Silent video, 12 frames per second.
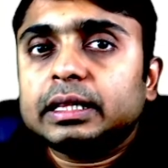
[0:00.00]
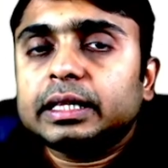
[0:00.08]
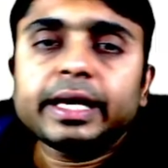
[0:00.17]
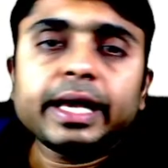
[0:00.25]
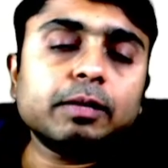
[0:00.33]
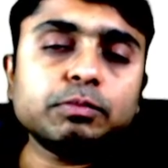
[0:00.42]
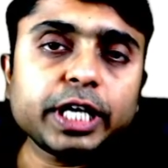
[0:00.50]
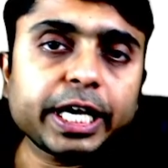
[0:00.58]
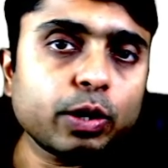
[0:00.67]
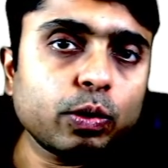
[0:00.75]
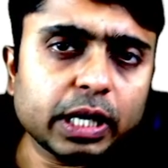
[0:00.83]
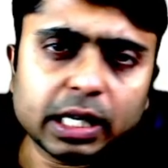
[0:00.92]
the
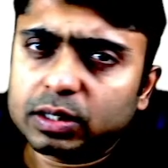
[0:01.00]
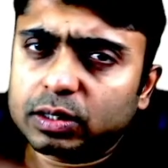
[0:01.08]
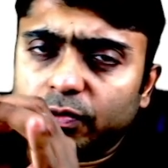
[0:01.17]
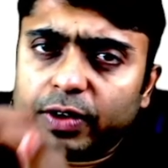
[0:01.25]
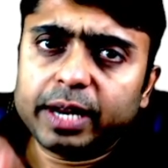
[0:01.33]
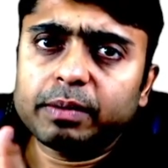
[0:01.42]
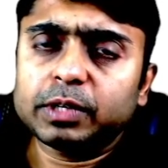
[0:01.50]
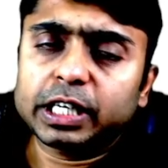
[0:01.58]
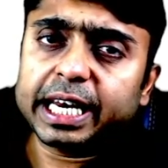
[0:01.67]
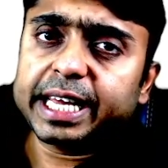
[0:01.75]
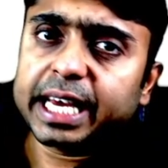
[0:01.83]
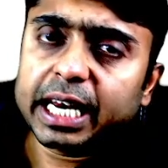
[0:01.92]
MCQ, it is very
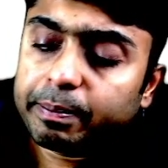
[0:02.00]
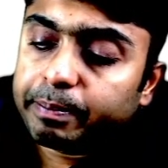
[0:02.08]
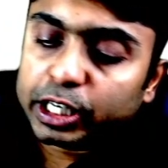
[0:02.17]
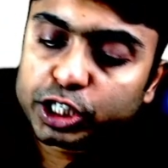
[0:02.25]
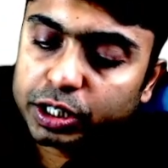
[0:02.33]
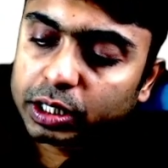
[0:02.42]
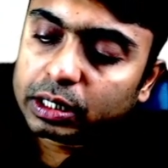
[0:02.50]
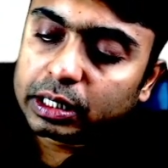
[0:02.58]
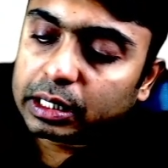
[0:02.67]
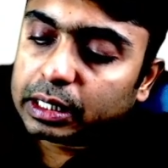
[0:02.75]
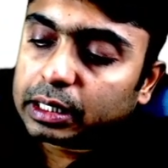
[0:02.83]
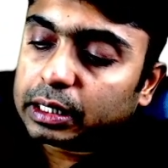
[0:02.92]
clearly mentioned
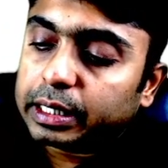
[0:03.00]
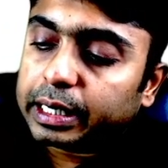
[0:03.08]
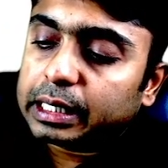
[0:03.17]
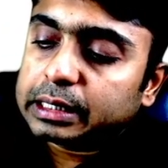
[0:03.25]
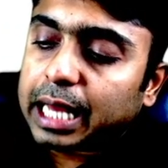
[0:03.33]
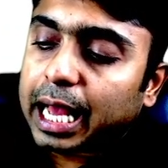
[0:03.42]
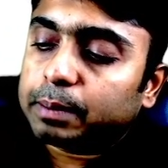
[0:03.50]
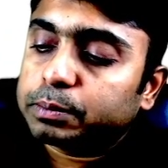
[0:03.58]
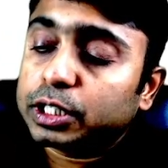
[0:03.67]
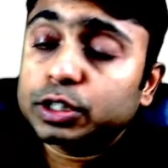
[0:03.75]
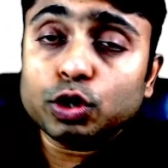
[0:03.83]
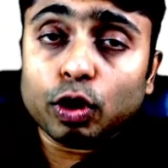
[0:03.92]
that there is
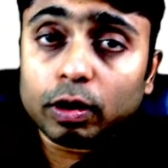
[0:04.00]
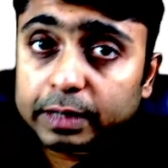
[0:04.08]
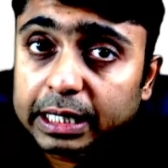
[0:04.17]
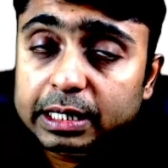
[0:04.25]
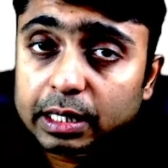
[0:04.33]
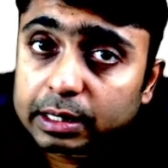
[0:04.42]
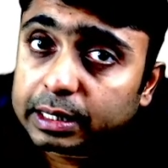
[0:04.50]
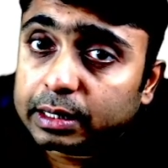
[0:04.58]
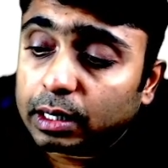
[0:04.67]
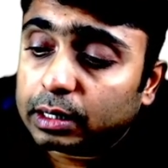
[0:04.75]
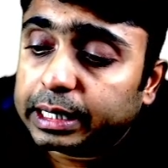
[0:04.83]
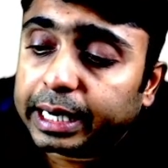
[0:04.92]
absence of the
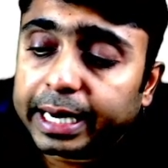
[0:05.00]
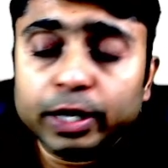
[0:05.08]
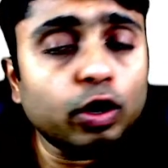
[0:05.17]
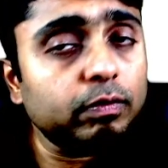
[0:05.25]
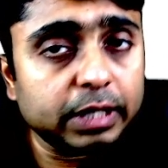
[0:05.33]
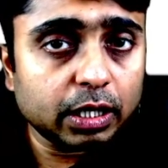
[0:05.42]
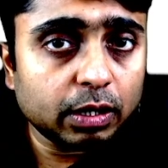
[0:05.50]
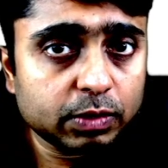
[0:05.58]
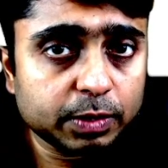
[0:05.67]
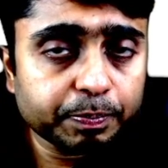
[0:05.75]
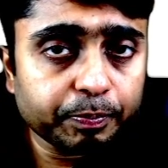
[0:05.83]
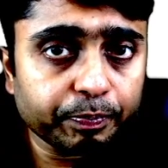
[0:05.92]
thickening of the nerves,
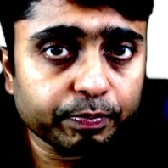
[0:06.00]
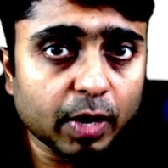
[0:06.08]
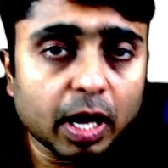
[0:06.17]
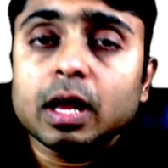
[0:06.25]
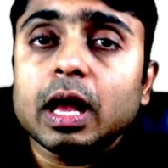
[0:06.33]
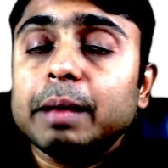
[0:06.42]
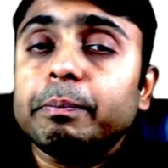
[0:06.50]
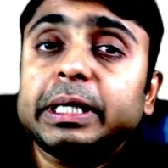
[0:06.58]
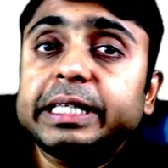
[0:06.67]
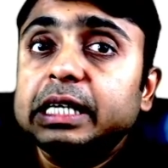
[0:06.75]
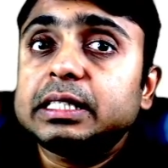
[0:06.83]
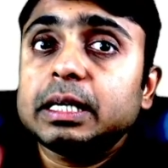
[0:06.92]
but there
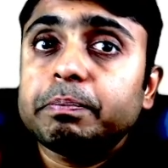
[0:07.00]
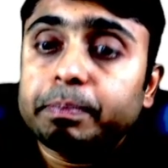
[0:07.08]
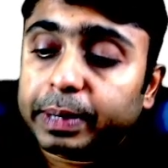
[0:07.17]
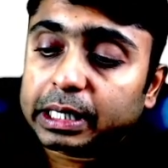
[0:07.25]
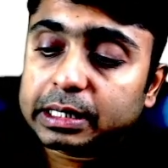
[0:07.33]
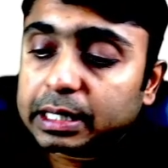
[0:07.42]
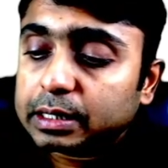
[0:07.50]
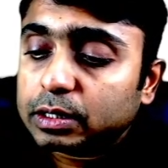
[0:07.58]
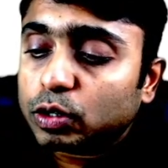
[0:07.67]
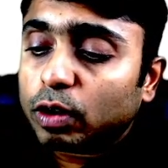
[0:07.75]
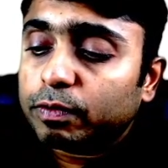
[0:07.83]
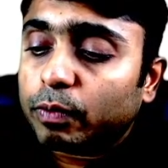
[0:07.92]
is a presence
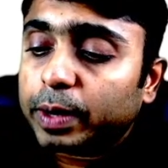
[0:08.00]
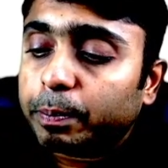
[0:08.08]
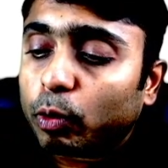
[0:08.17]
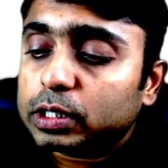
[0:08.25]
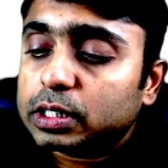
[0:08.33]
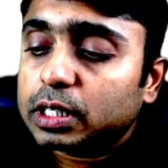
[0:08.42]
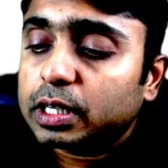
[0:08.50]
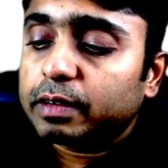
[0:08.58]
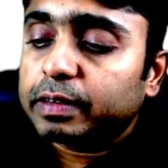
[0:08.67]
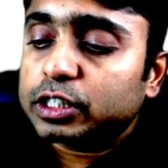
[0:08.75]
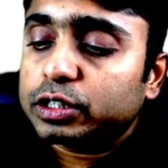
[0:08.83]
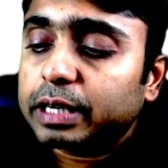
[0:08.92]
of one positive
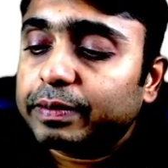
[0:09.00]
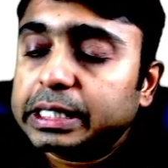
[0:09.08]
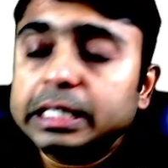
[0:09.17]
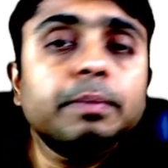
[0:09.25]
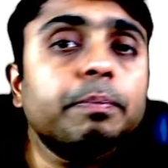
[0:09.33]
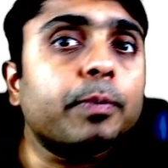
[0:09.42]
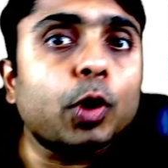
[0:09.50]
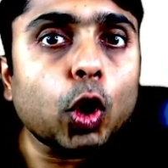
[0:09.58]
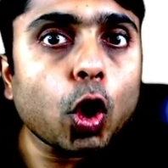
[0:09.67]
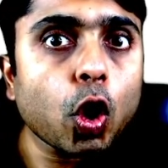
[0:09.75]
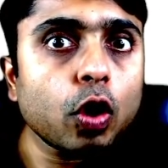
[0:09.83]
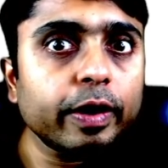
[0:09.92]
history, which is a
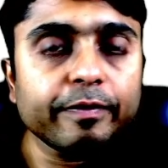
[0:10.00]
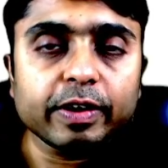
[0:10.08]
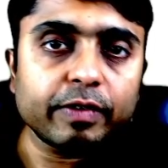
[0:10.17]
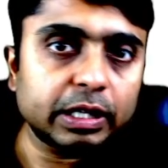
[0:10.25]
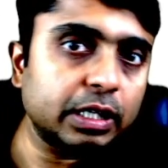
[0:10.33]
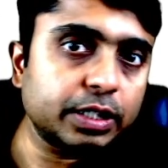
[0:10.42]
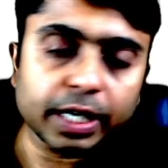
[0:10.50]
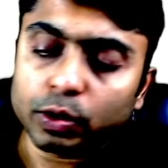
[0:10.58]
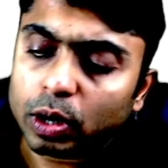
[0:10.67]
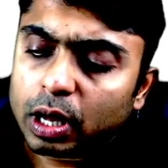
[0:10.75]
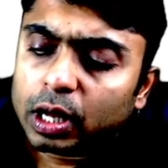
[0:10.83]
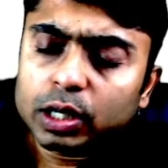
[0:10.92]
prolonged fever in the childhood.
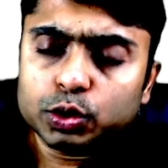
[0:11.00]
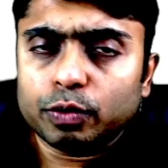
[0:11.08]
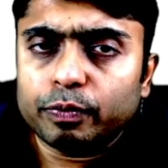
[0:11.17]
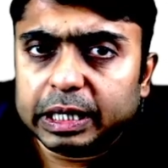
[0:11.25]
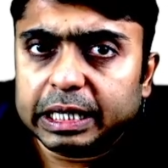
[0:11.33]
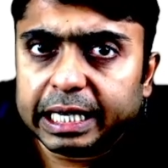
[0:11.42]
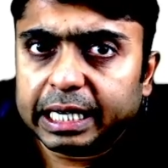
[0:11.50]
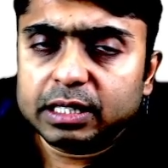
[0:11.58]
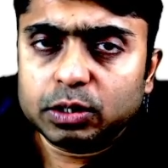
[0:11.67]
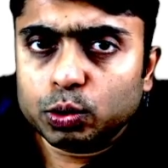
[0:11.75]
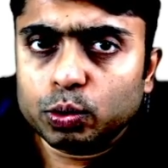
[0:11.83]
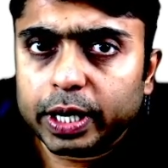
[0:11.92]
So with these
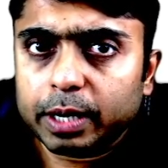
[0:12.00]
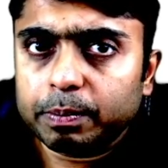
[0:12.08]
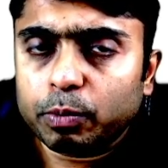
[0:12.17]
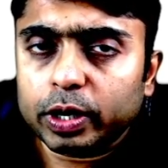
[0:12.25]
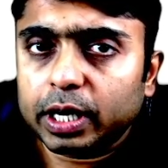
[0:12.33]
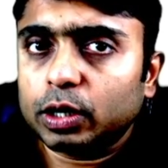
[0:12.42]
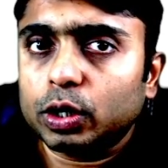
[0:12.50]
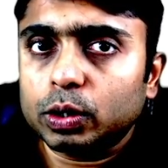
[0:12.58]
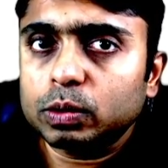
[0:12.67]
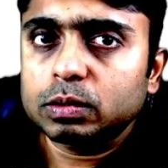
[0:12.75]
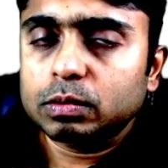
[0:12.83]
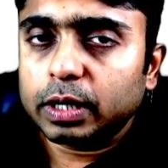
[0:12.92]
two important clues,